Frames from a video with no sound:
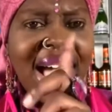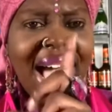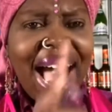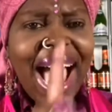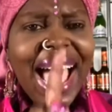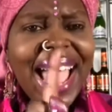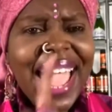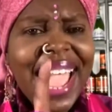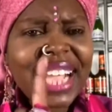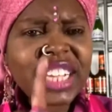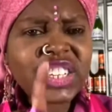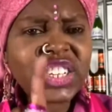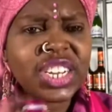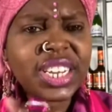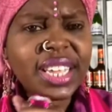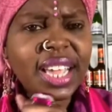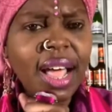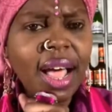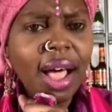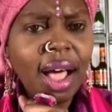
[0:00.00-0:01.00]
I
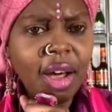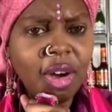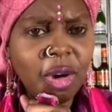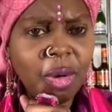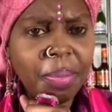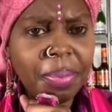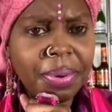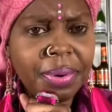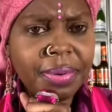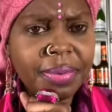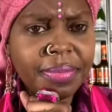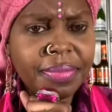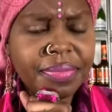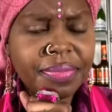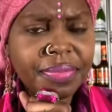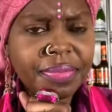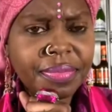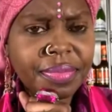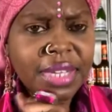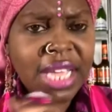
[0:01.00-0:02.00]
actually hope
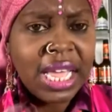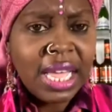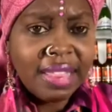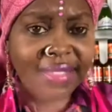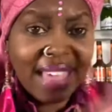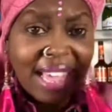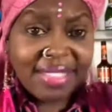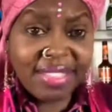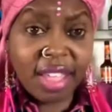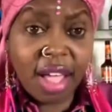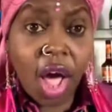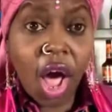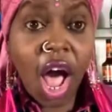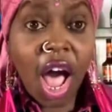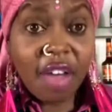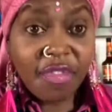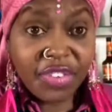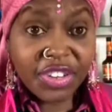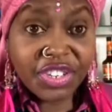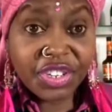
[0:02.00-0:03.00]
that the
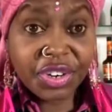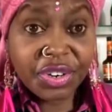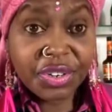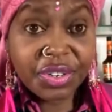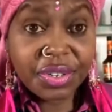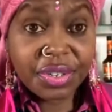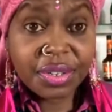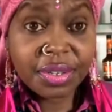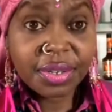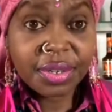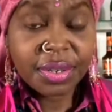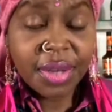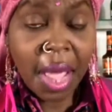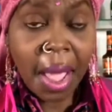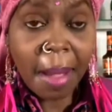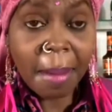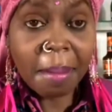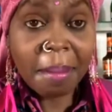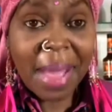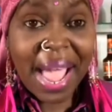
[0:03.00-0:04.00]
officers,
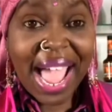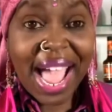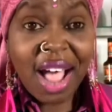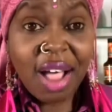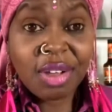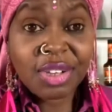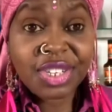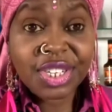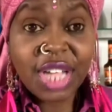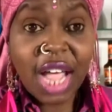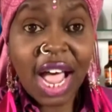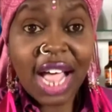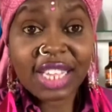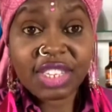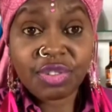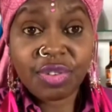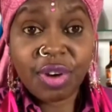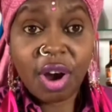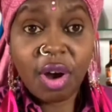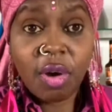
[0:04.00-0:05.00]
Miles,
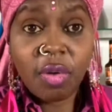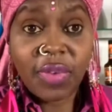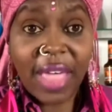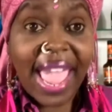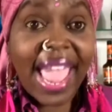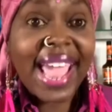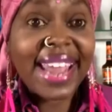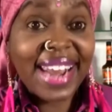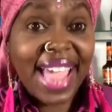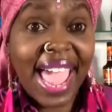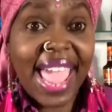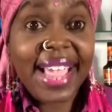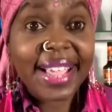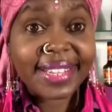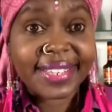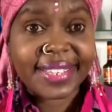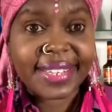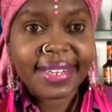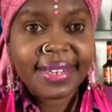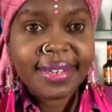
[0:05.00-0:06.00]
Cosgrove, and
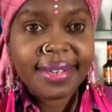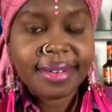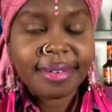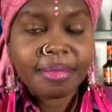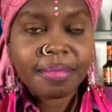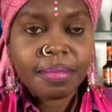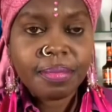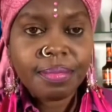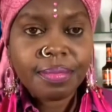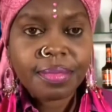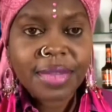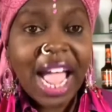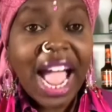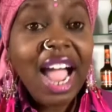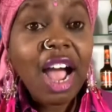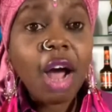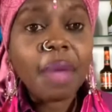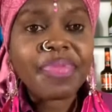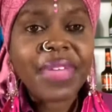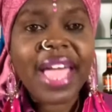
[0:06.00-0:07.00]
Hankerson,
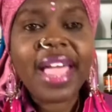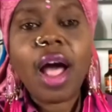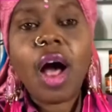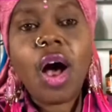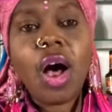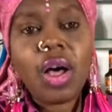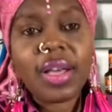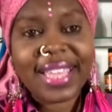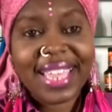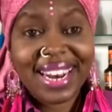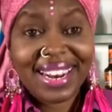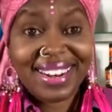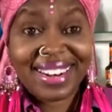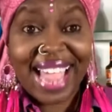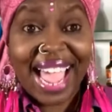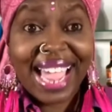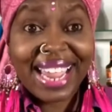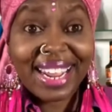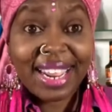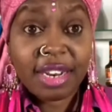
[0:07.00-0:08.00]
I hope they all get
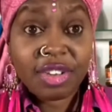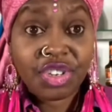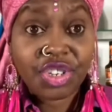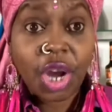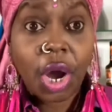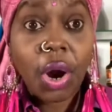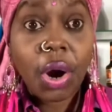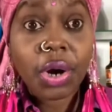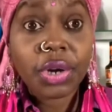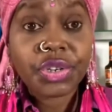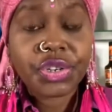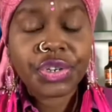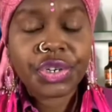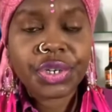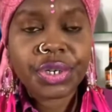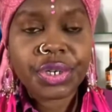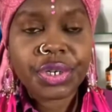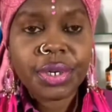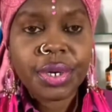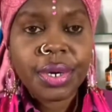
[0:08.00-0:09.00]
indicted and charged.